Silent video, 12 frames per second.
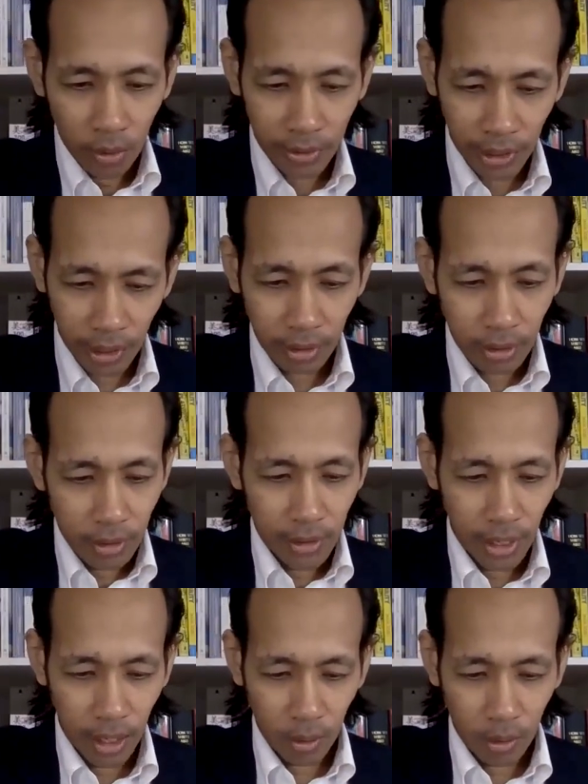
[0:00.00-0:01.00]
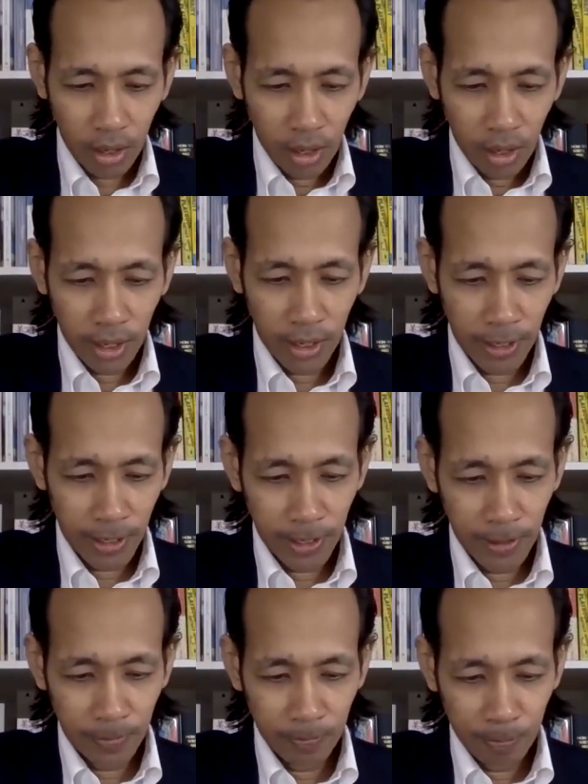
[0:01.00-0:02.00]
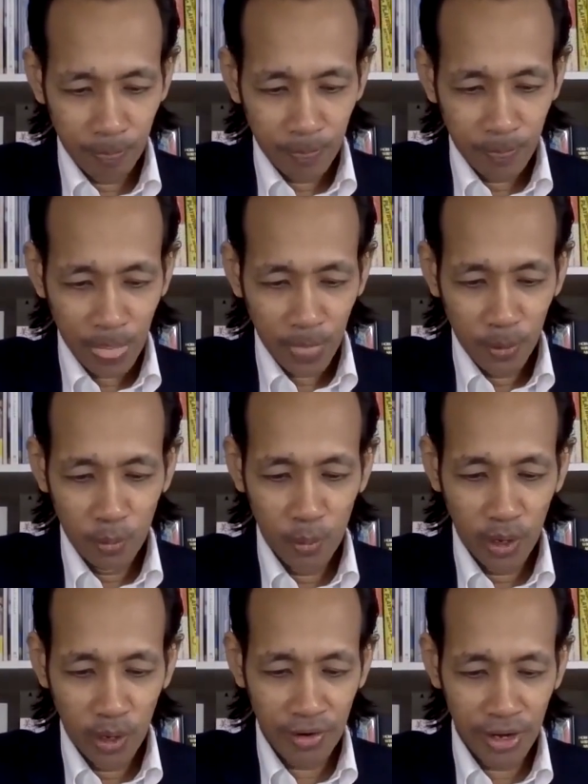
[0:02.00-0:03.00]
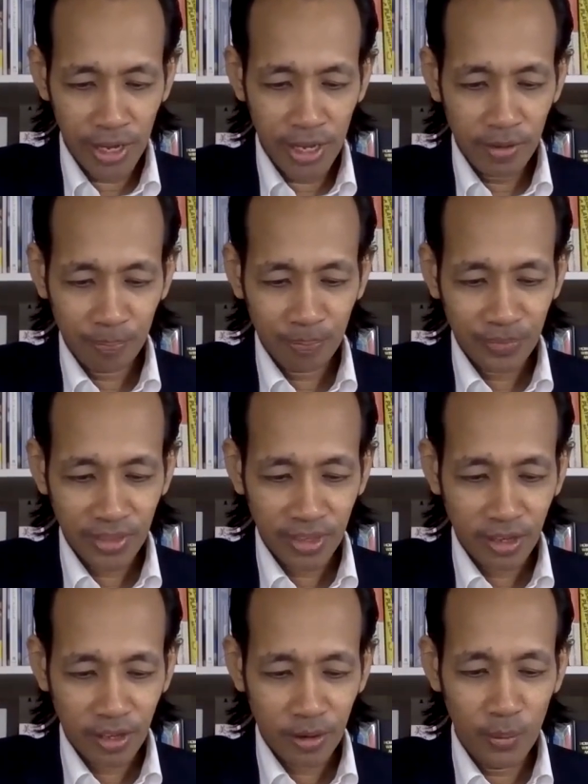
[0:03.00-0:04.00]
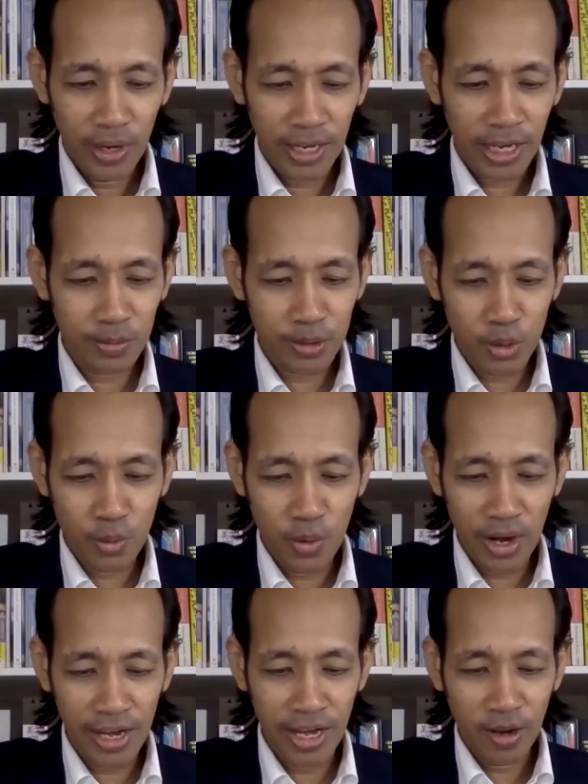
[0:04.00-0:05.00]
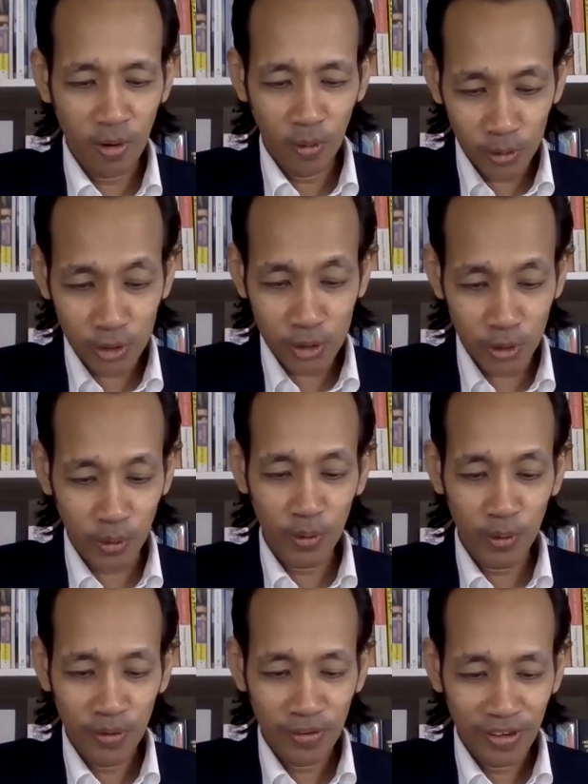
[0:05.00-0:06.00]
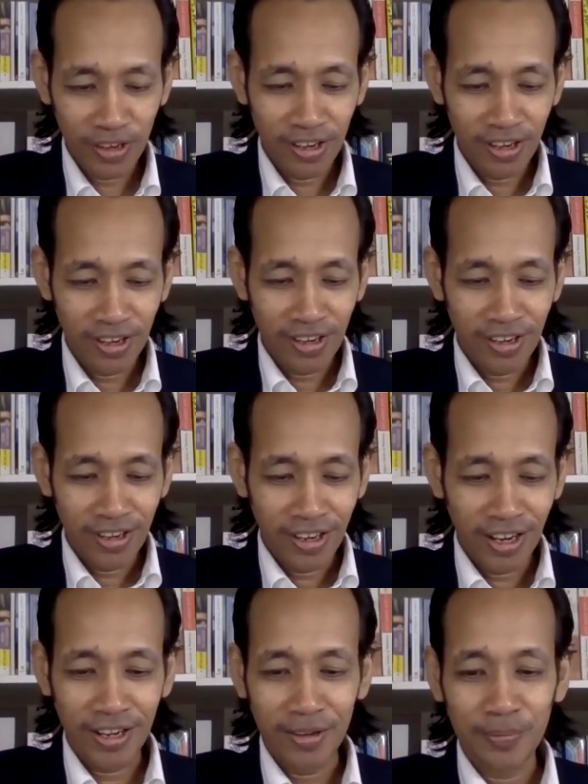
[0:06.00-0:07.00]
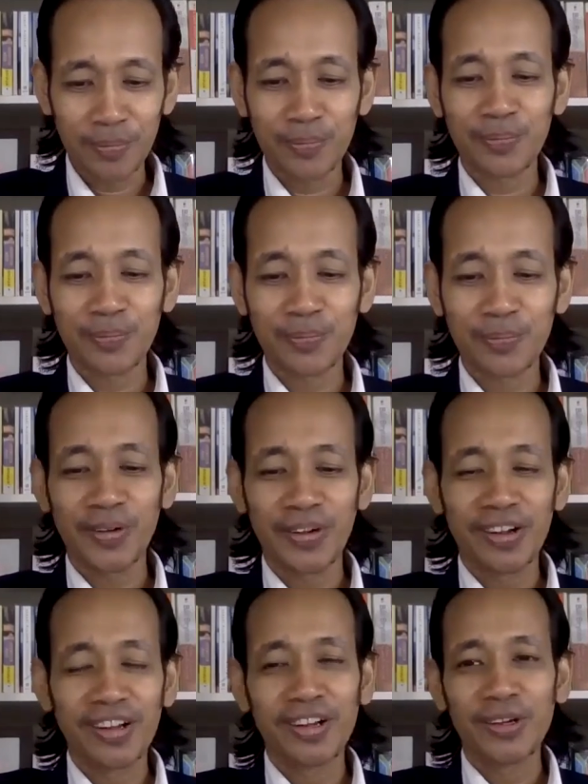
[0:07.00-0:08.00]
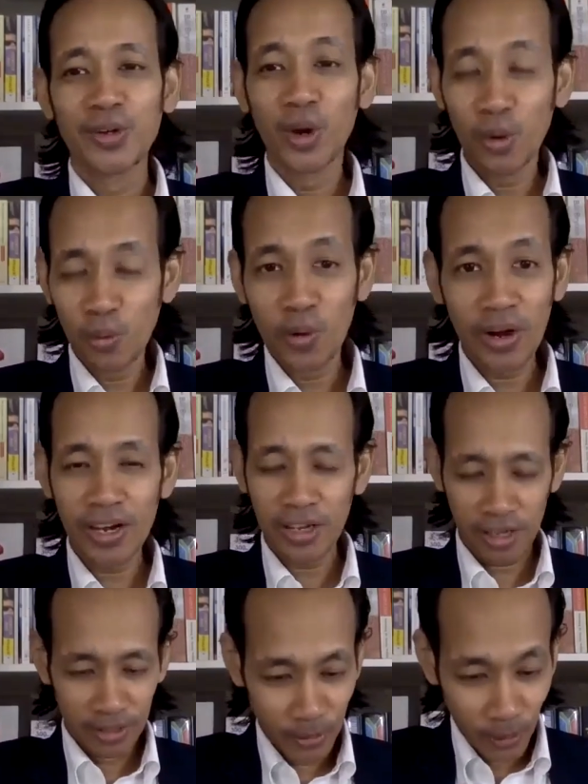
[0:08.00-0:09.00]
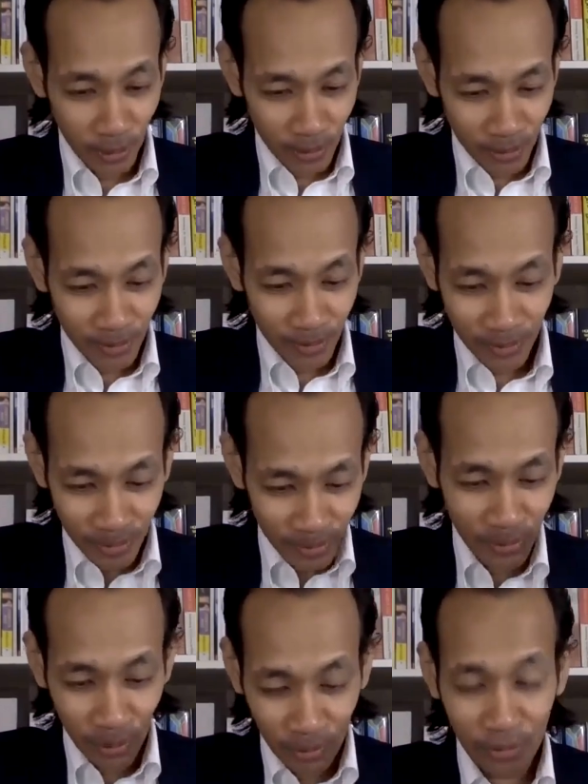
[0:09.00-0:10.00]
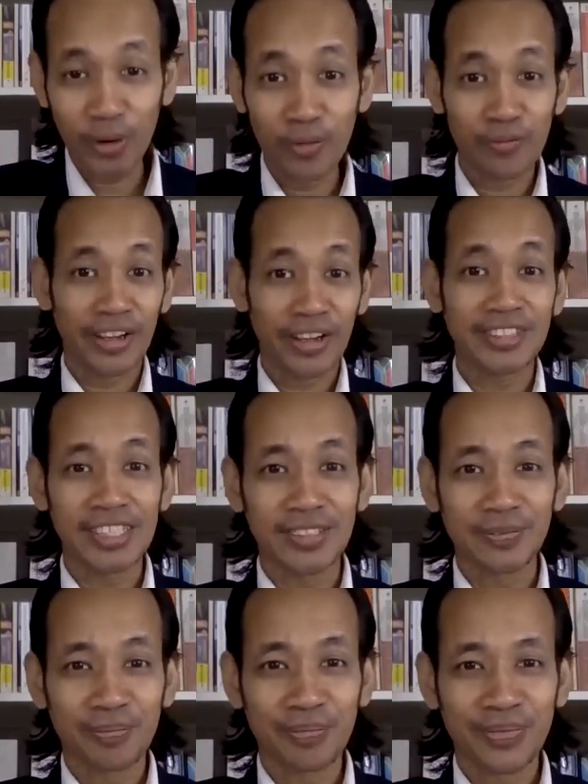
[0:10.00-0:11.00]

okay now um, worry when it comes to worry also um, don't worry don't don't don't fight it